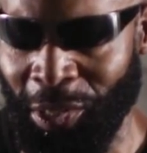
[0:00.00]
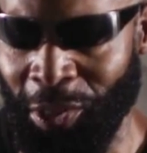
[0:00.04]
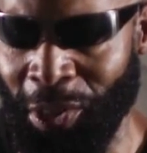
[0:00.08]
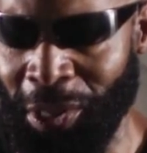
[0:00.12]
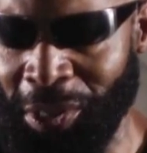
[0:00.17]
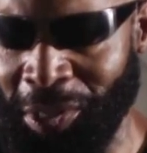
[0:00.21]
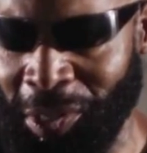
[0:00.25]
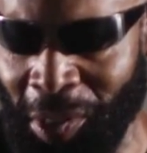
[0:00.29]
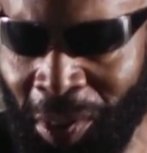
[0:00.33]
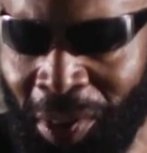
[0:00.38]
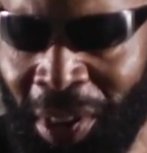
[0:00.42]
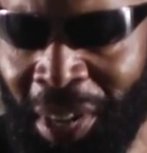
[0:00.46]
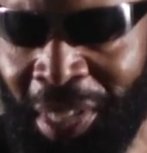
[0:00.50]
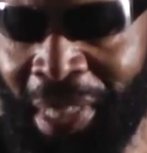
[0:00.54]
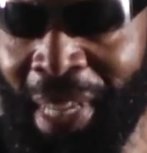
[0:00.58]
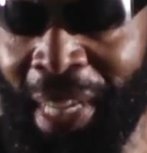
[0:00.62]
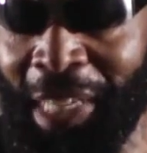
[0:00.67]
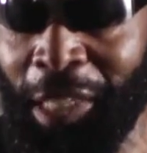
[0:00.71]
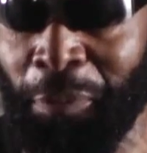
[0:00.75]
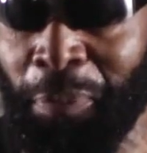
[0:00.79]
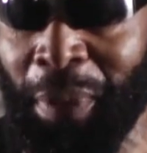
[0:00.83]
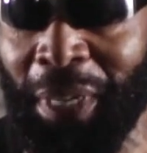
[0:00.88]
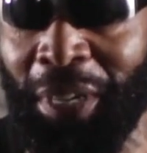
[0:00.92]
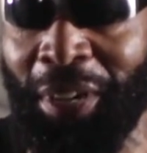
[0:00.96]
You're doing
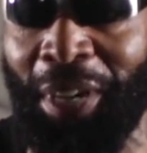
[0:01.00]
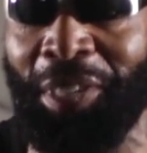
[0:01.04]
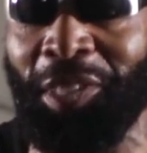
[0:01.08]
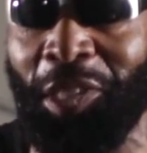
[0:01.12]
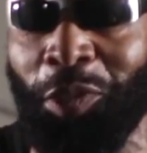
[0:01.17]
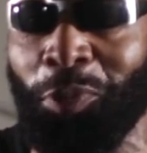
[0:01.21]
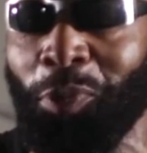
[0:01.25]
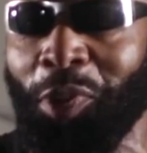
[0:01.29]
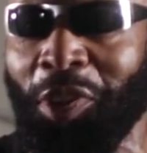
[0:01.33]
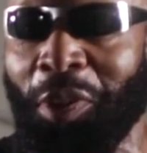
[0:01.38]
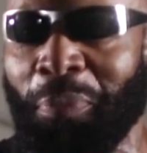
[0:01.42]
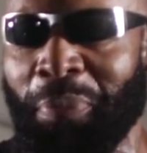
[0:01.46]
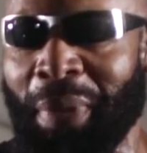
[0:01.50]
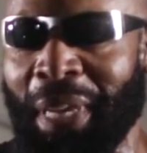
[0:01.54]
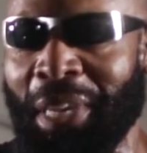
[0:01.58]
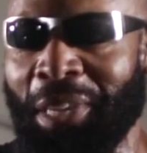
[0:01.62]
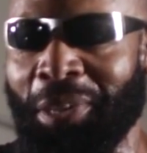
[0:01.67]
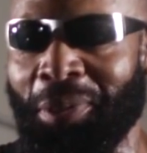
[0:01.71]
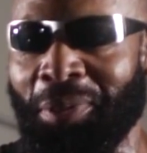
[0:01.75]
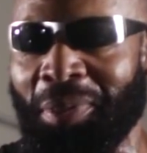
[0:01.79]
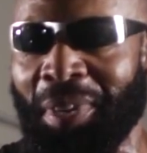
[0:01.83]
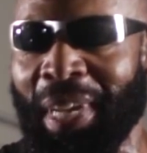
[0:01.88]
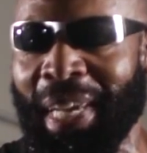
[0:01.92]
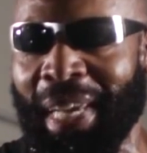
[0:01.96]
this because you want to be
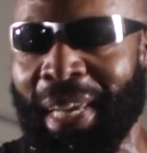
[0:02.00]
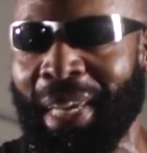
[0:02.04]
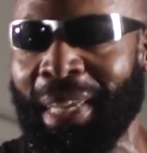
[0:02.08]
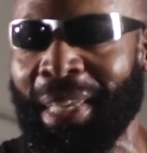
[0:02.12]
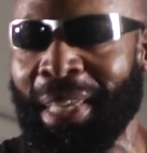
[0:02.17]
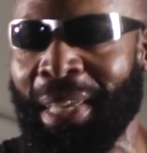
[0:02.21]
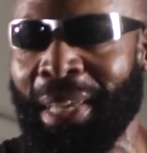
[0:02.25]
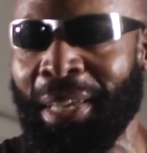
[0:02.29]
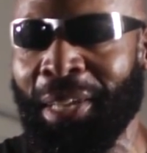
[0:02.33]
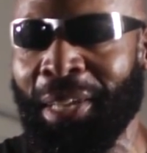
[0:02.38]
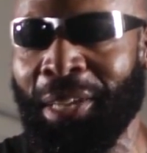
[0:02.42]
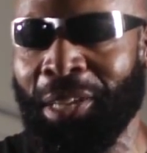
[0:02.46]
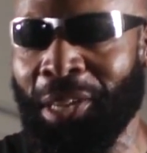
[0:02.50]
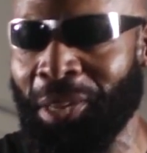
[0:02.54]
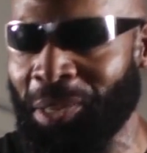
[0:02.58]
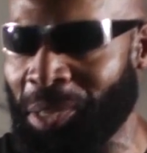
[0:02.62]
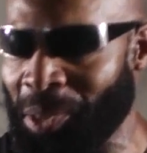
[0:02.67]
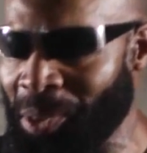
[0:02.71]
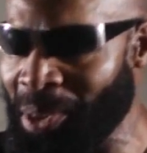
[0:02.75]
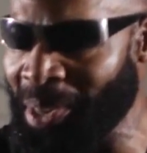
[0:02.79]
unique. You're